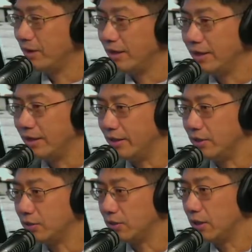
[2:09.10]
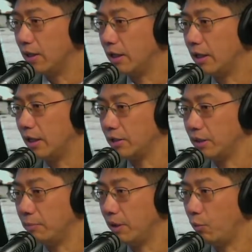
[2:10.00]
is
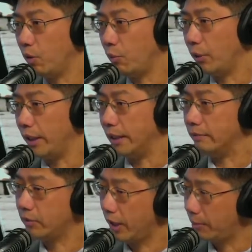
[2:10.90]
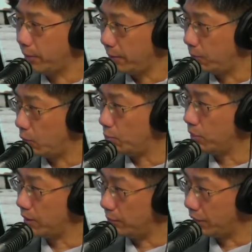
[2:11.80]
something where we take people,
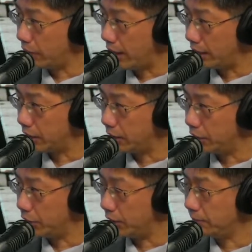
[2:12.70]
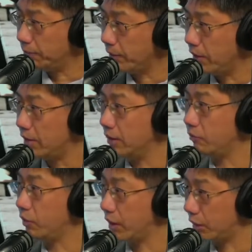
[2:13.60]
put them under anesthesia, and
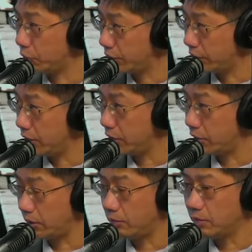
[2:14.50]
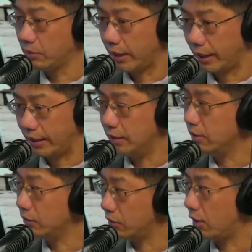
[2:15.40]
deliver electricity to their head
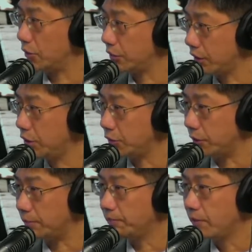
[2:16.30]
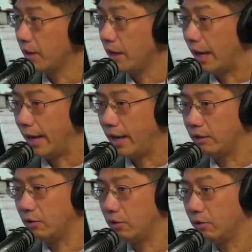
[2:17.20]
to cause a seizure.
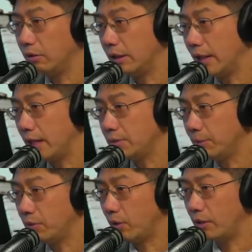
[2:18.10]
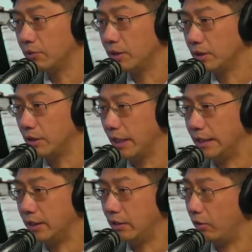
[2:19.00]
And that's been around since the
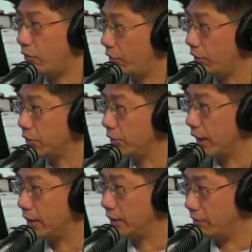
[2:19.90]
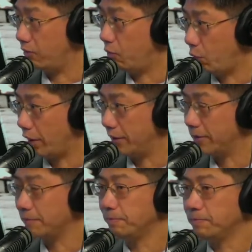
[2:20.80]
1930s or
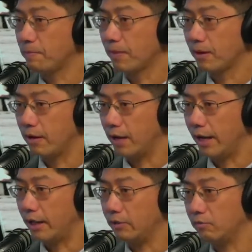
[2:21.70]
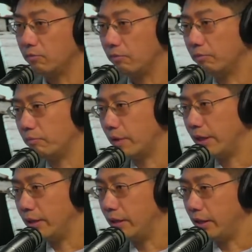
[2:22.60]
1940s. And
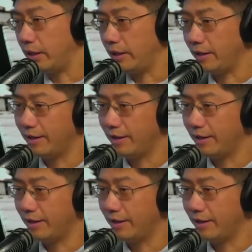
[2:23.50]
in the